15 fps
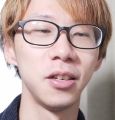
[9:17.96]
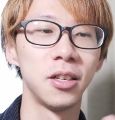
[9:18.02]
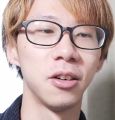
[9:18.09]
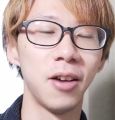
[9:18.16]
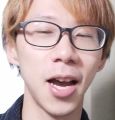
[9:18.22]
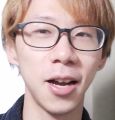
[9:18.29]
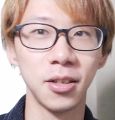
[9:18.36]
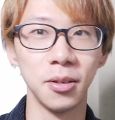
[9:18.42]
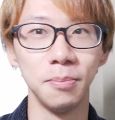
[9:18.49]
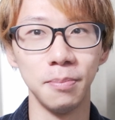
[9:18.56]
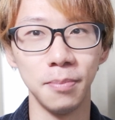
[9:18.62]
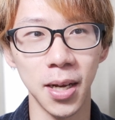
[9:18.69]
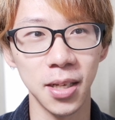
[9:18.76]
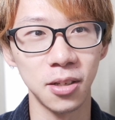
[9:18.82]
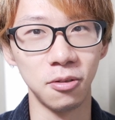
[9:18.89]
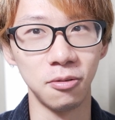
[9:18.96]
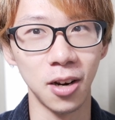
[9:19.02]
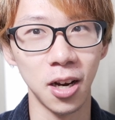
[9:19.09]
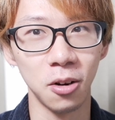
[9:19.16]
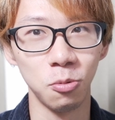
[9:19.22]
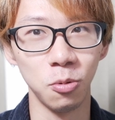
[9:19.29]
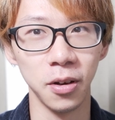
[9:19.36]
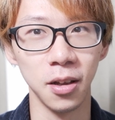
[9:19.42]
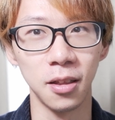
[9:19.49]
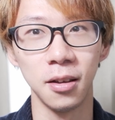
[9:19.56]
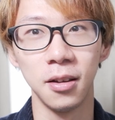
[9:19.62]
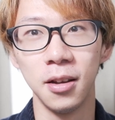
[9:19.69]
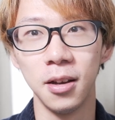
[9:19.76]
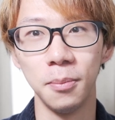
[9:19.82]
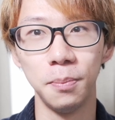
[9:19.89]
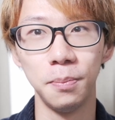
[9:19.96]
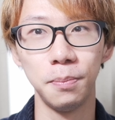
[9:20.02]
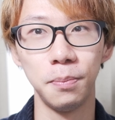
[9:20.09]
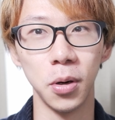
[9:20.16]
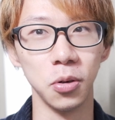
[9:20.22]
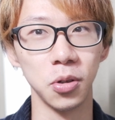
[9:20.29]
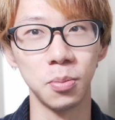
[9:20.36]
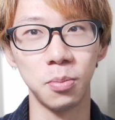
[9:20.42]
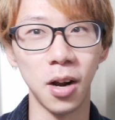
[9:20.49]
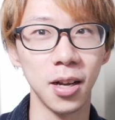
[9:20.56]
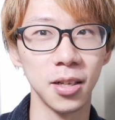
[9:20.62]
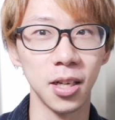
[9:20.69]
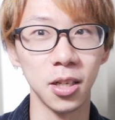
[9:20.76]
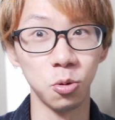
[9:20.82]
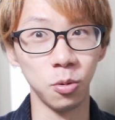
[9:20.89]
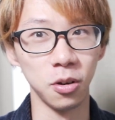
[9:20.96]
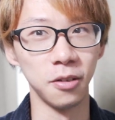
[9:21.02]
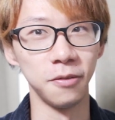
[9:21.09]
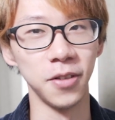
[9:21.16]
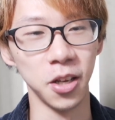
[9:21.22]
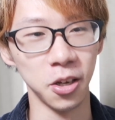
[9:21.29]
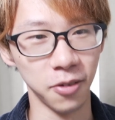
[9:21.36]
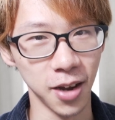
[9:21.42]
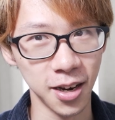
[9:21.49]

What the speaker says: don't have to mess around with post-process when you're video